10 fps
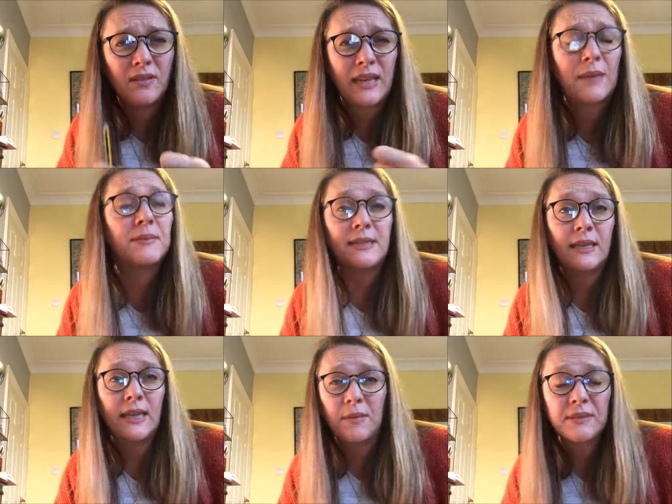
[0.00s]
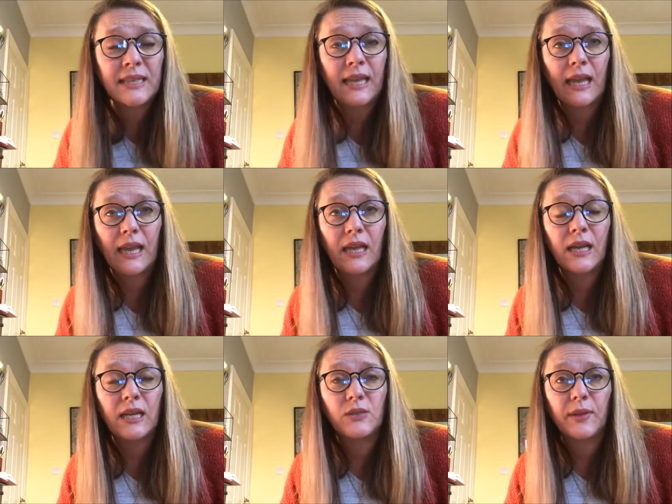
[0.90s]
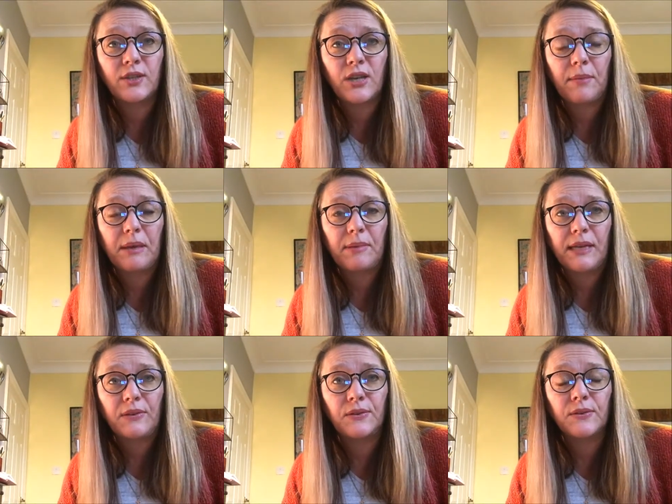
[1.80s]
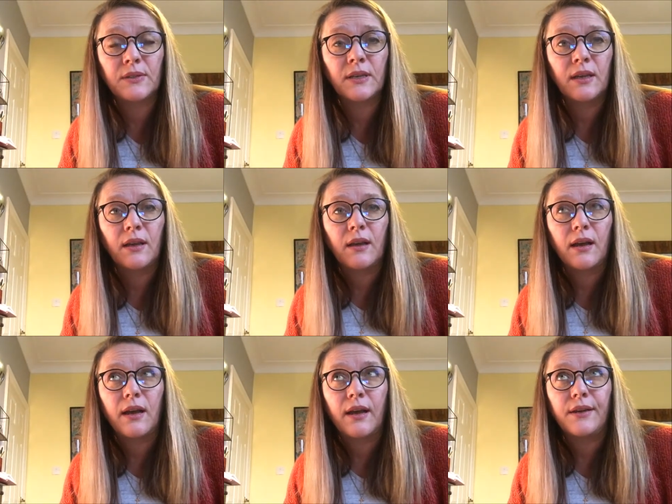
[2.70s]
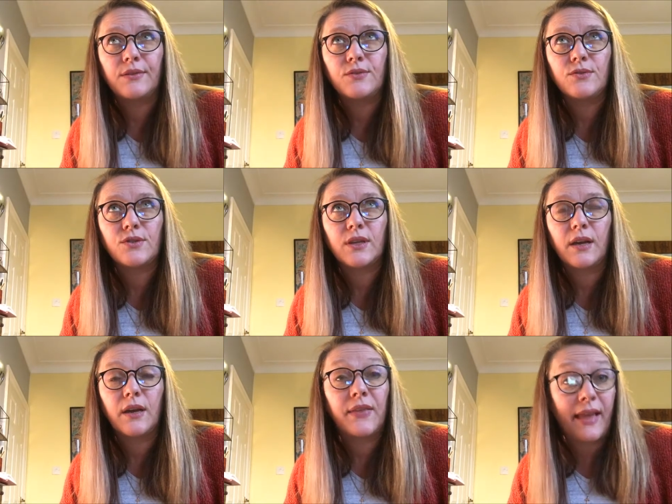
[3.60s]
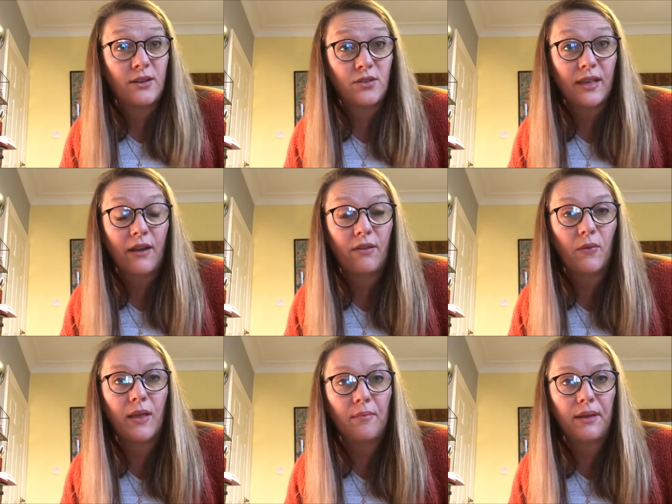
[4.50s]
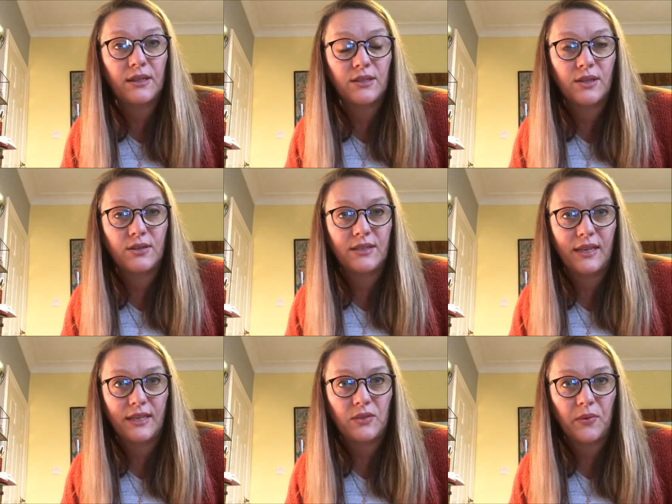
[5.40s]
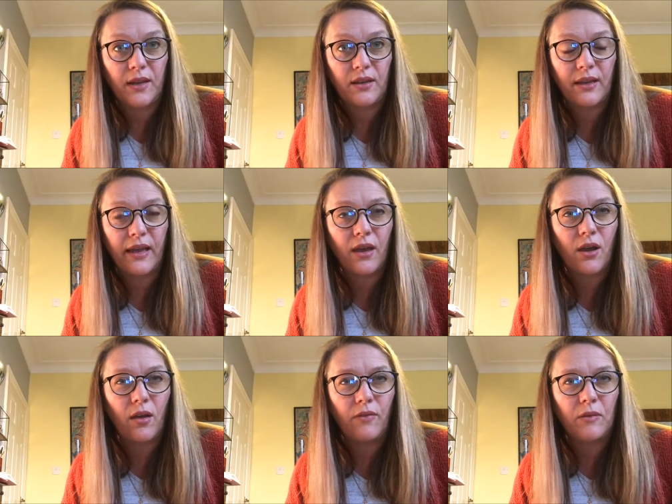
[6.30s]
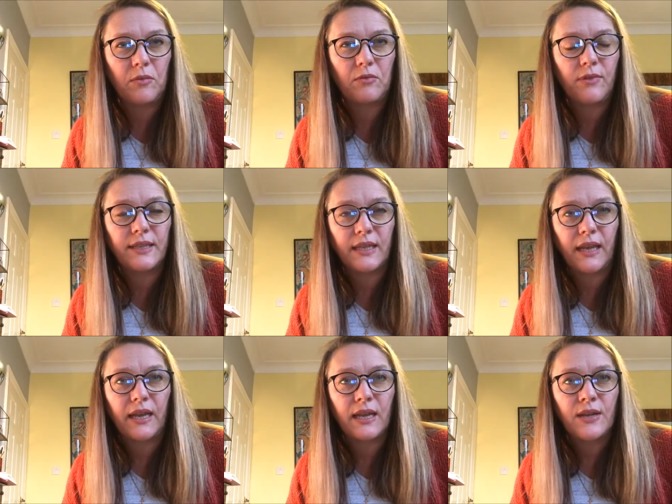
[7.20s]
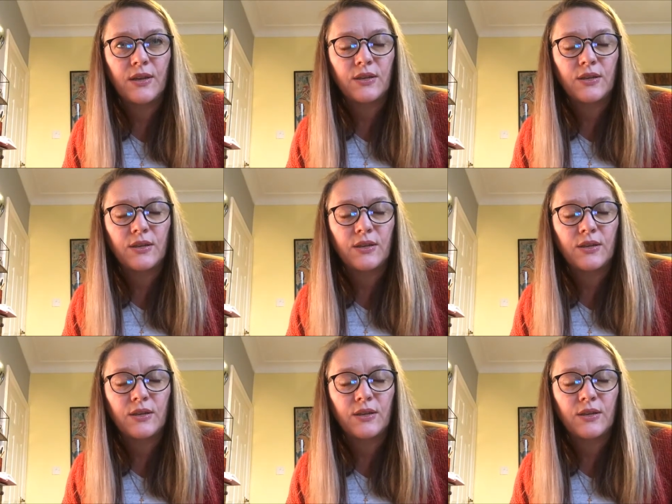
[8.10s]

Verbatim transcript: keep, keep singing uh, Sweet Chiming Bells and uh, the Angel Carol. We'll come back to those next week, okay? Hopefully we'll be ready